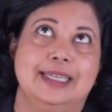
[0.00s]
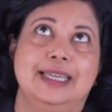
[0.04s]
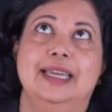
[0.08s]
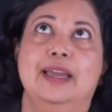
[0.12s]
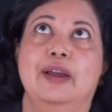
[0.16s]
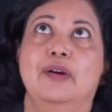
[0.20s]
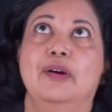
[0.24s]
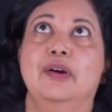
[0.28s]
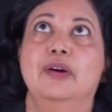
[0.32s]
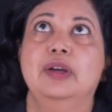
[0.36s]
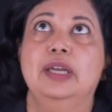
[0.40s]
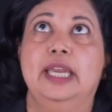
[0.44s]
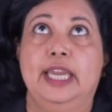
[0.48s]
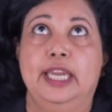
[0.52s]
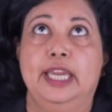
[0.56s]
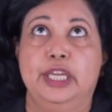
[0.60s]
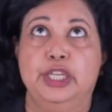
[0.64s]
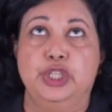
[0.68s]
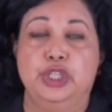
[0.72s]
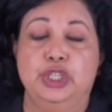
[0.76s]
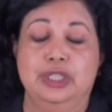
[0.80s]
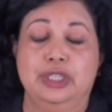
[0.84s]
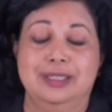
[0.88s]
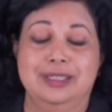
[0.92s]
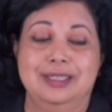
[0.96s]
Or
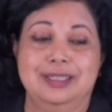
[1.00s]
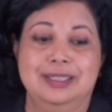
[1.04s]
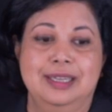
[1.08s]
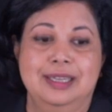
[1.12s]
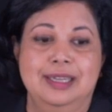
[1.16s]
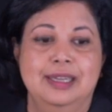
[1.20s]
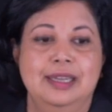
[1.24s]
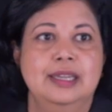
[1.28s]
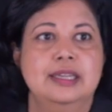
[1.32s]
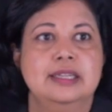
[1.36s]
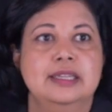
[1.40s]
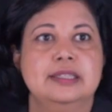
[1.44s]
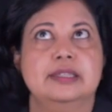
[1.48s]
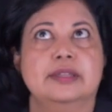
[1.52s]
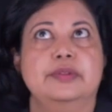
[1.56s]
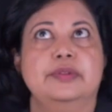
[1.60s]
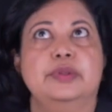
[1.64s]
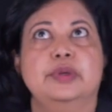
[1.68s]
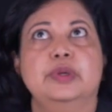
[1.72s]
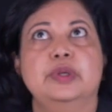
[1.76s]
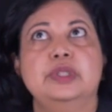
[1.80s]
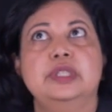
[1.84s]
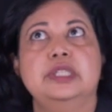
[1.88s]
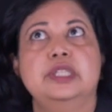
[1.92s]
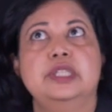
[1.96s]
H's. So
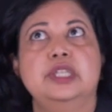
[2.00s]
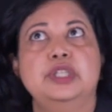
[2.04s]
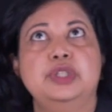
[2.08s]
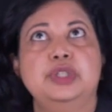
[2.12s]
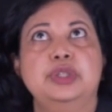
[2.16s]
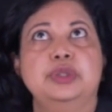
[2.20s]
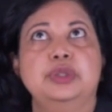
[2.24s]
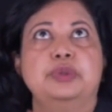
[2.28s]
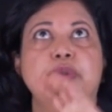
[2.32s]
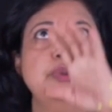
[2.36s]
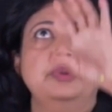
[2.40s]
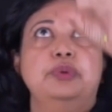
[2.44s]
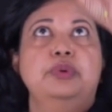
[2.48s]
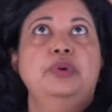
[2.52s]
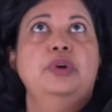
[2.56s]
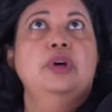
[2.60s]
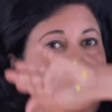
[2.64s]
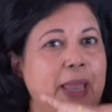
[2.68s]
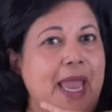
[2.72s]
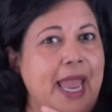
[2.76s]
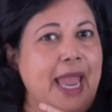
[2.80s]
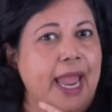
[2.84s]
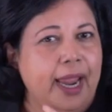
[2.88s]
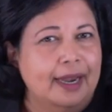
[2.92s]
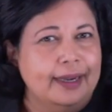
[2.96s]
those are the two
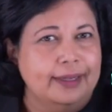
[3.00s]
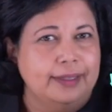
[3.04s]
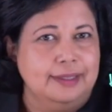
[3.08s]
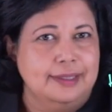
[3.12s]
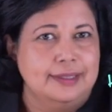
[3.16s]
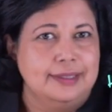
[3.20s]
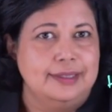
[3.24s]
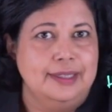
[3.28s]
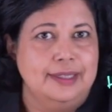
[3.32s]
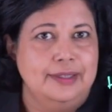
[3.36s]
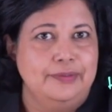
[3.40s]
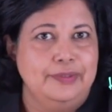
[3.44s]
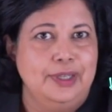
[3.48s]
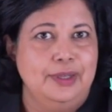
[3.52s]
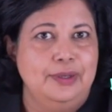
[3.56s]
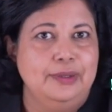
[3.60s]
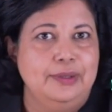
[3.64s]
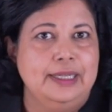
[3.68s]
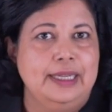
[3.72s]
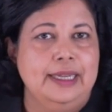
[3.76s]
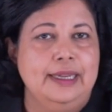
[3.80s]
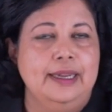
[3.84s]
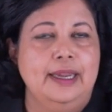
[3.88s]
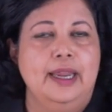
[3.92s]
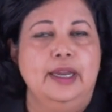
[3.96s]
patterns that we're
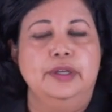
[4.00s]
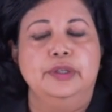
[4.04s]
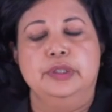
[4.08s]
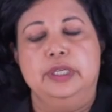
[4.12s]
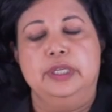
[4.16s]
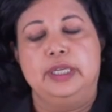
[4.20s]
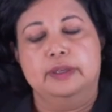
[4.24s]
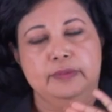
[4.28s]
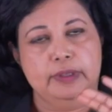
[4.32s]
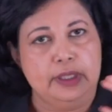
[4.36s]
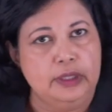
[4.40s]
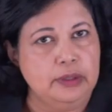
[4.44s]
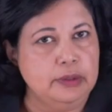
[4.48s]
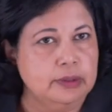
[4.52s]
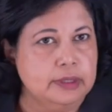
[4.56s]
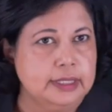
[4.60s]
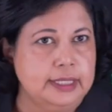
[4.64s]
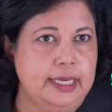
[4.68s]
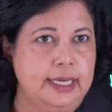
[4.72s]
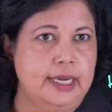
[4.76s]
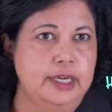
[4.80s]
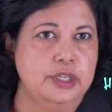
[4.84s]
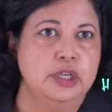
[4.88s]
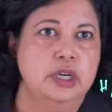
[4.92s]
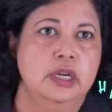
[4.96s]
looking at today. We
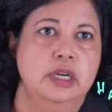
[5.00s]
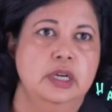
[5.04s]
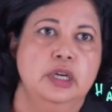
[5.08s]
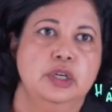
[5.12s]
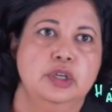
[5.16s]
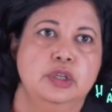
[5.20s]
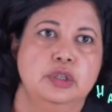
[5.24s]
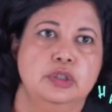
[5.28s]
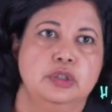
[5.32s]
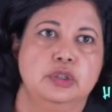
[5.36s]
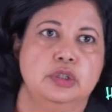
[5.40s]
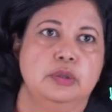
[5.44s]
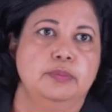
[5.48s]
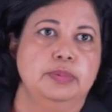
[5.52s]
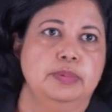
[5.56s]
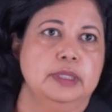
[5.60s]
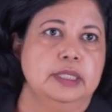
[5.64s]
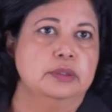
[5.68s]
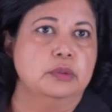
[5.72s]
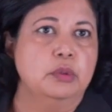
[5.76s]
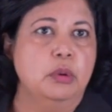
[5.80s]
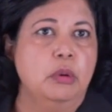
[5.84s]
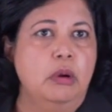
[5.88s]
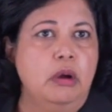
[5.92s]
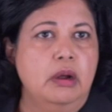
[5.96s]
looked at
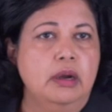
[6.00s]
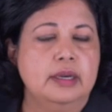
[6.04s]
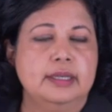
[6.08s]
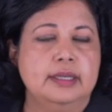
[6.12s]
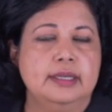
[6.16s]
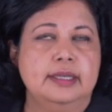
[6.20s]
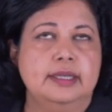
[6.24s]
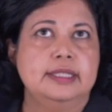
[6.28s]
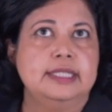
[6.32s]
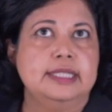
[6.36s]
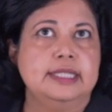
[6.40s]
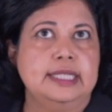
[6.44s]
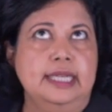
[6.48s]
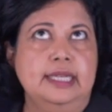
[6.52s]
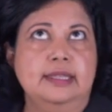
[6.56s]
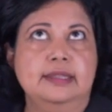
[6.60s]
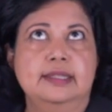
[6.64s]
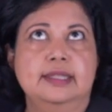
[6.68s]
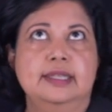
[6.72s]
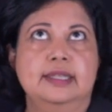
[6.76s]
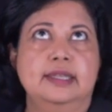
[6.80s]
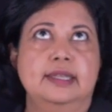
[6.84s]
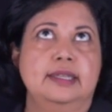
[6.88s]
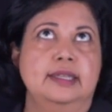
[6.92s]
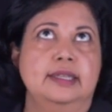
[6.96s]
triplet quartet,
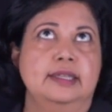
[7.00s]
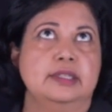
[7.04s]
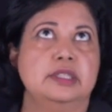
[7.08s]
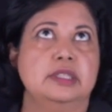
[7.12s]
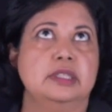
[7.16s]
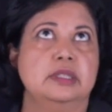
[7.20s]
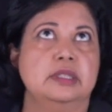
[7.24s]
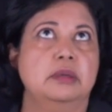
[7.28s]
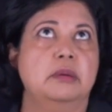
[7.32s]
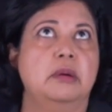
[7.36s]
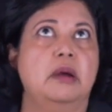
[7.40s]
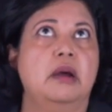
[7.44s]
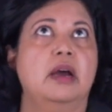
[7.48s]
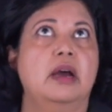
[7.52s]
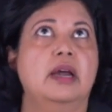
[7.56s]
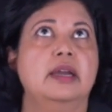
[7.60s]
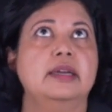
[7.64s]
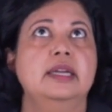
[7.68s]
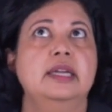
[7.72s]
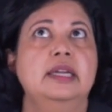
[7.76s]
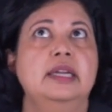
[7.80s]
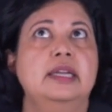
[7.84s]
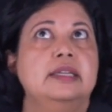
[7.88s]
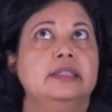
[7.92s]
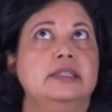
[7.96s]
singlet, and so
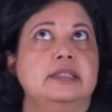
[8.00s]
on.